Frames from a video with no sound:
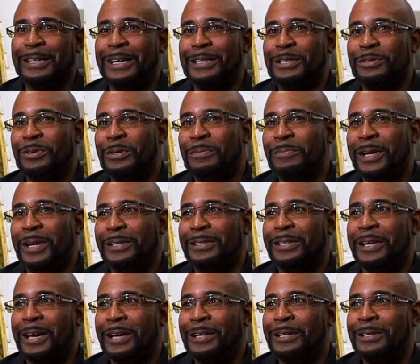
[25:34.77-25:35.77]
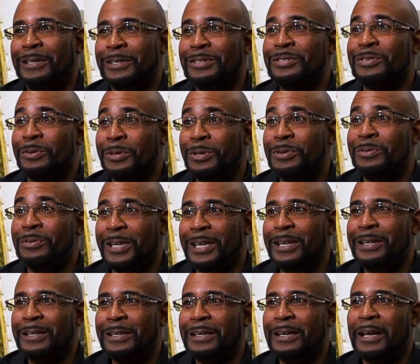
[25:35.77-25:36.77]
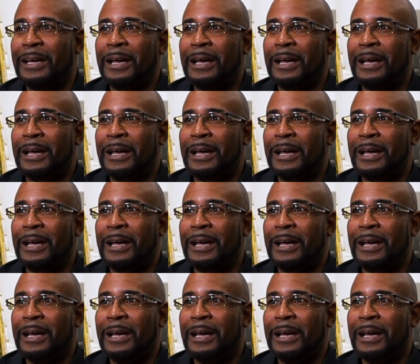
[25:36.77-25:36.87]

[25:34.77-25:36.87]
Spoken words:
that's what makes Canada so unique.